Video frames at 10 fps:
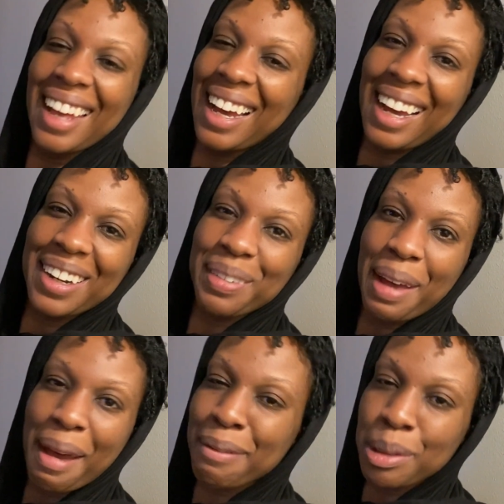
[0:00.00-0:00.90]
I don't
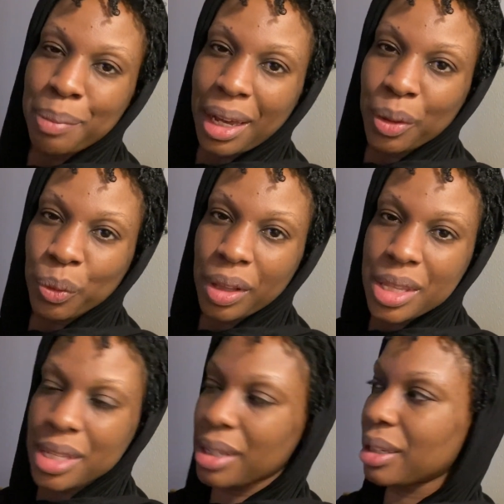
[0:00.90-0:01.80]
have the
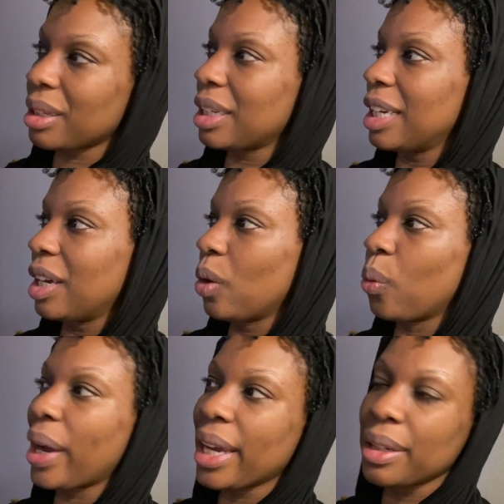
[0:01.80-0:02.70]
bandwidth to
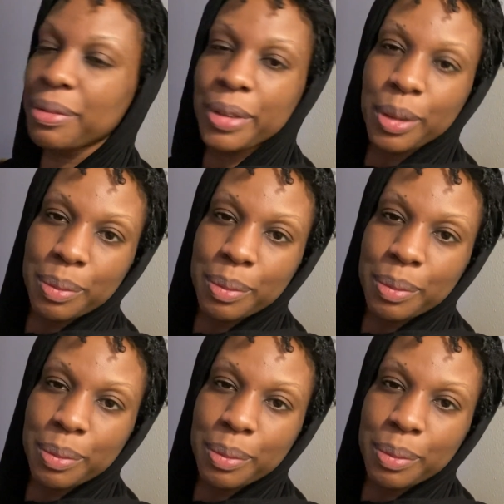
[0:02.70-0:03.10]
film